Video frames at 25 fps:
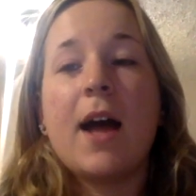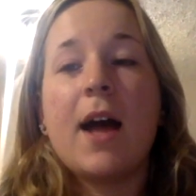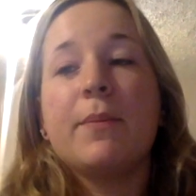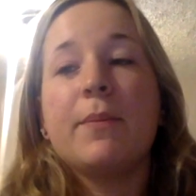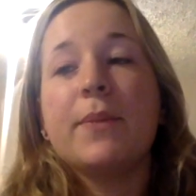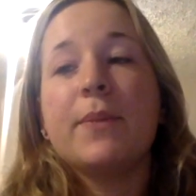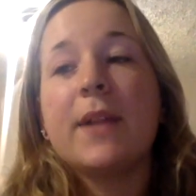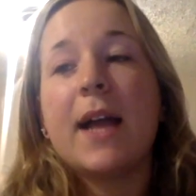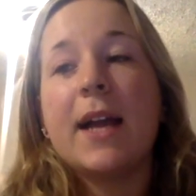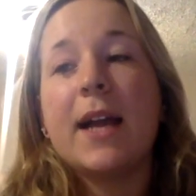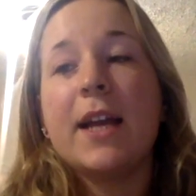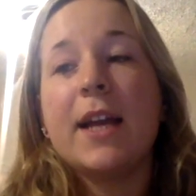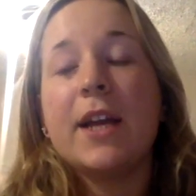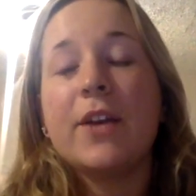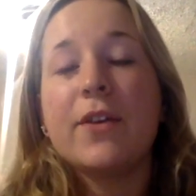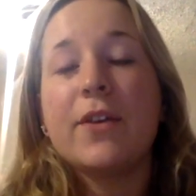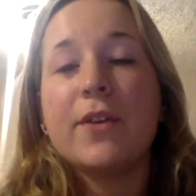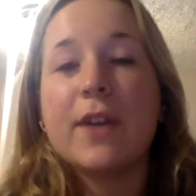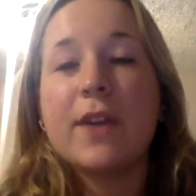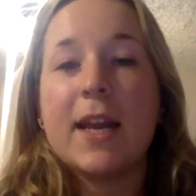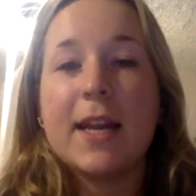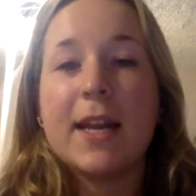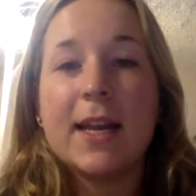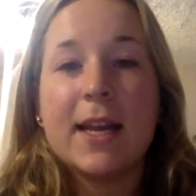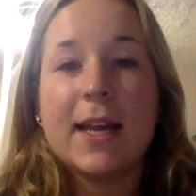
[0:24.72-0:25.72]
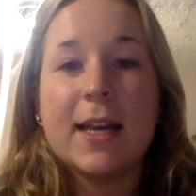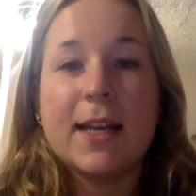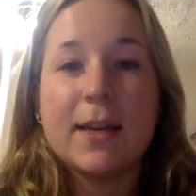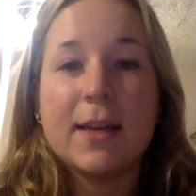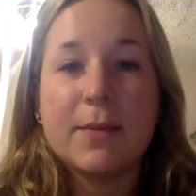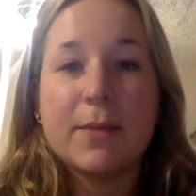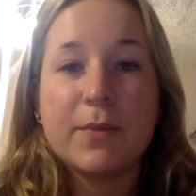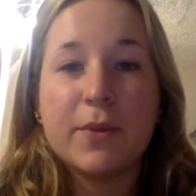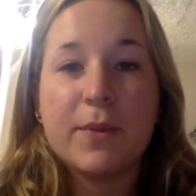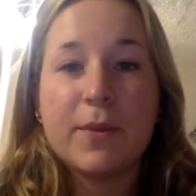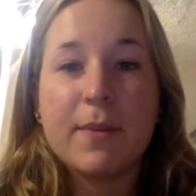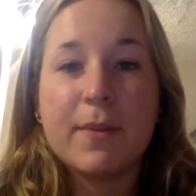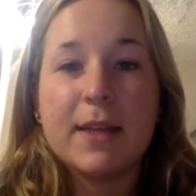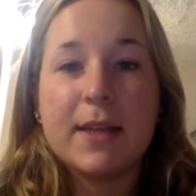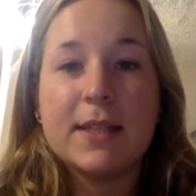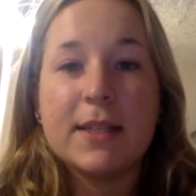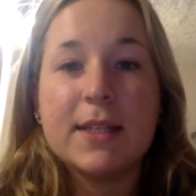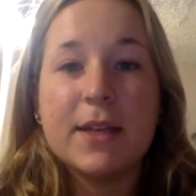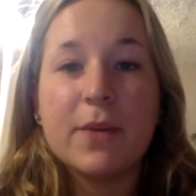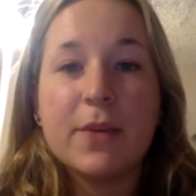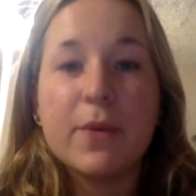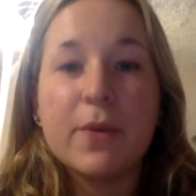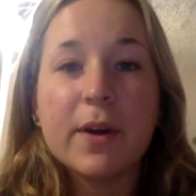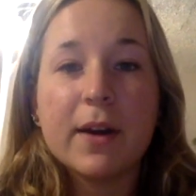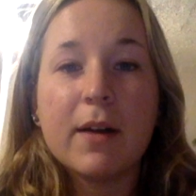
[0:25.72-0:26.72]
planning, creating, and
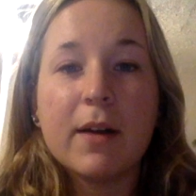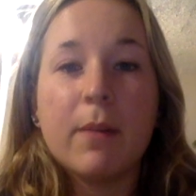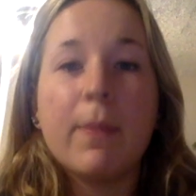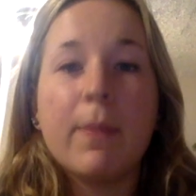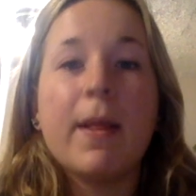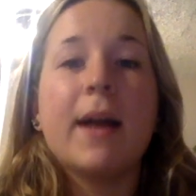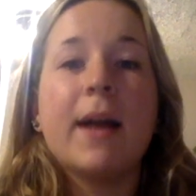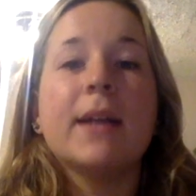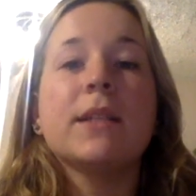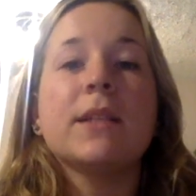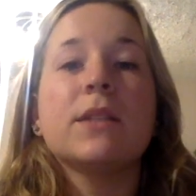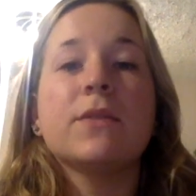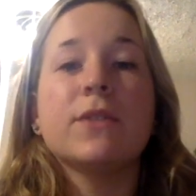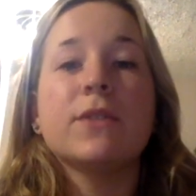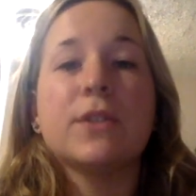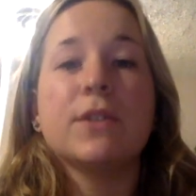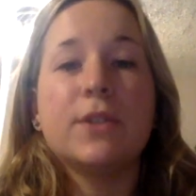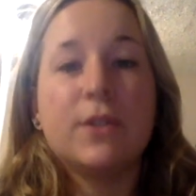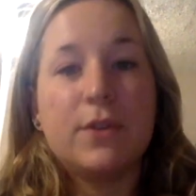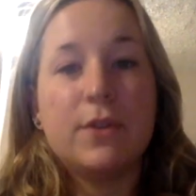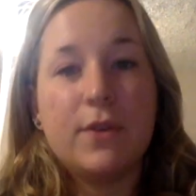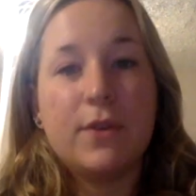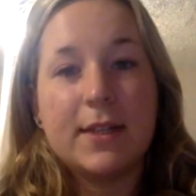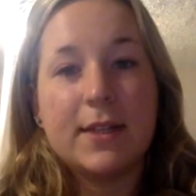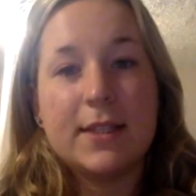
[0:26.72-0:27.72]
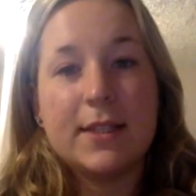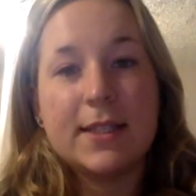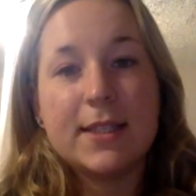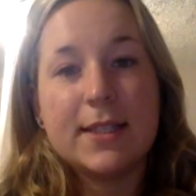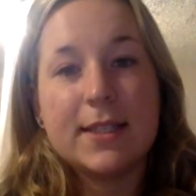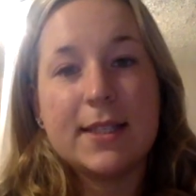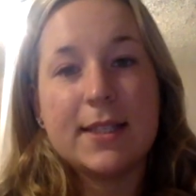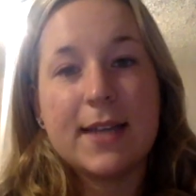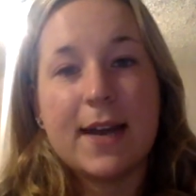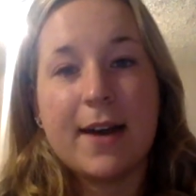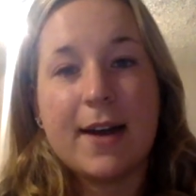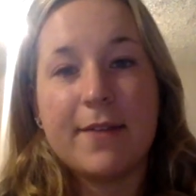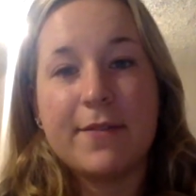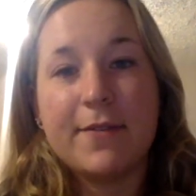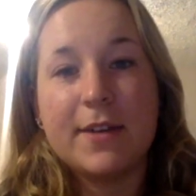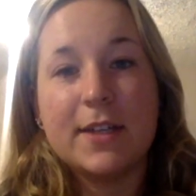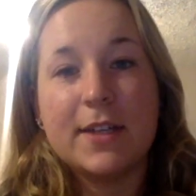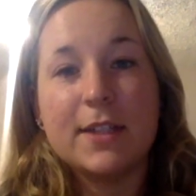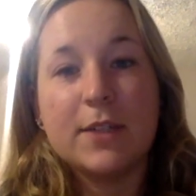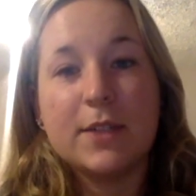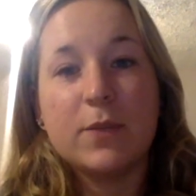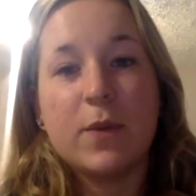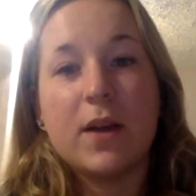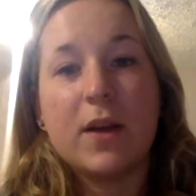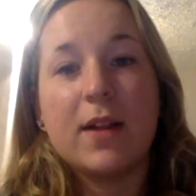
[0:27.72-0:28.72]
implementing workout plans for students, staff,
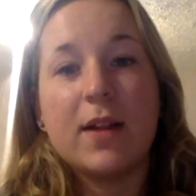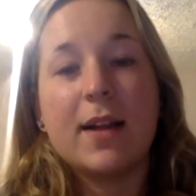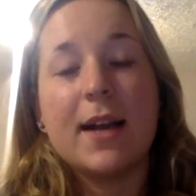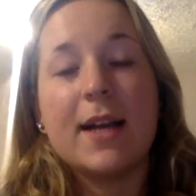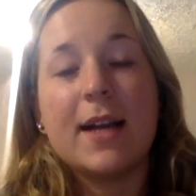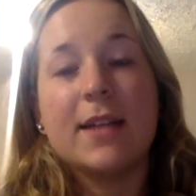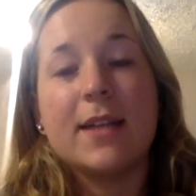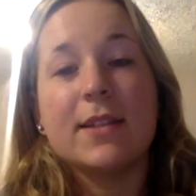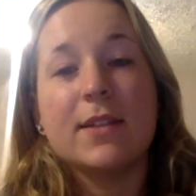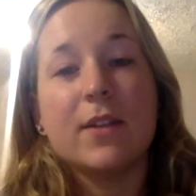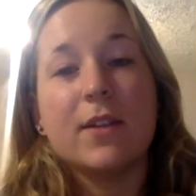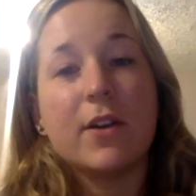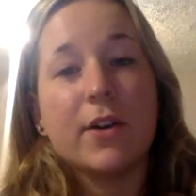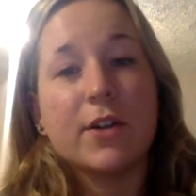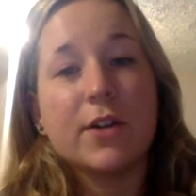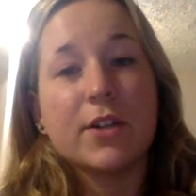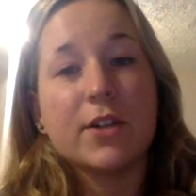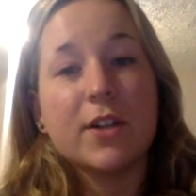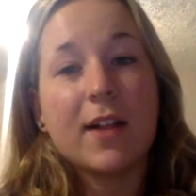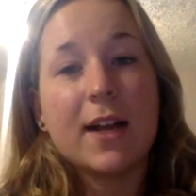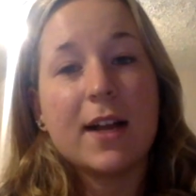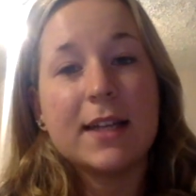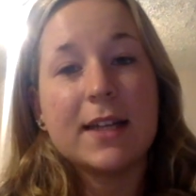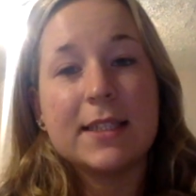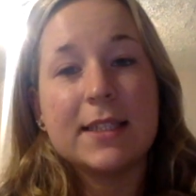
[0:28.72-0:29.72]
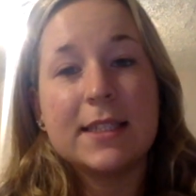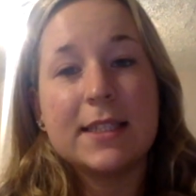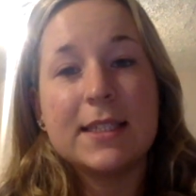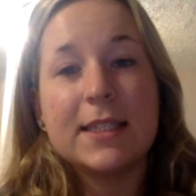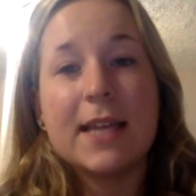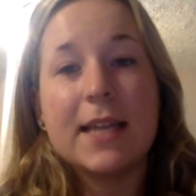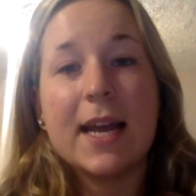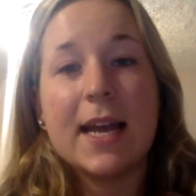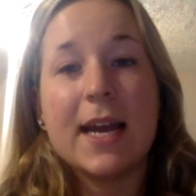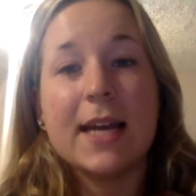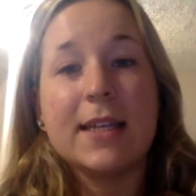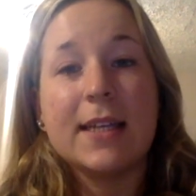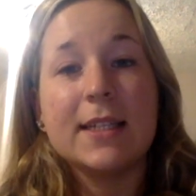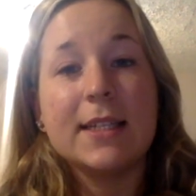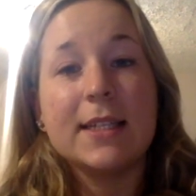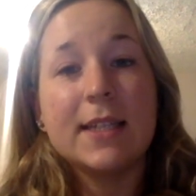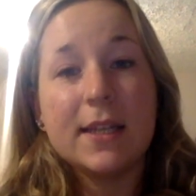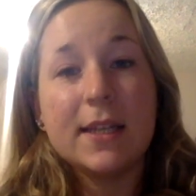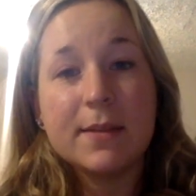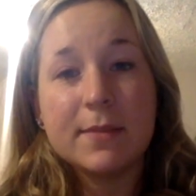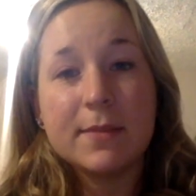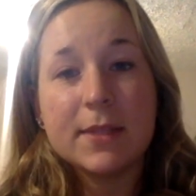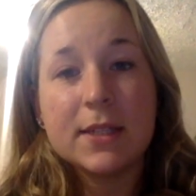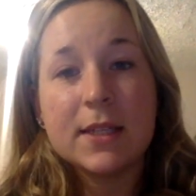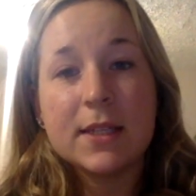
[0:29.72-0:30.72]
as well as large classes and
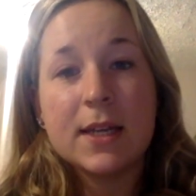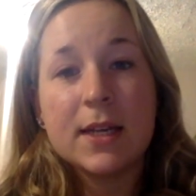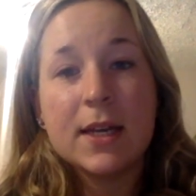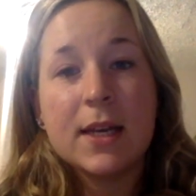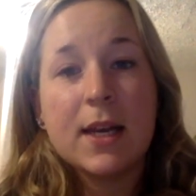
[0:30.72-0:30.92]
teams.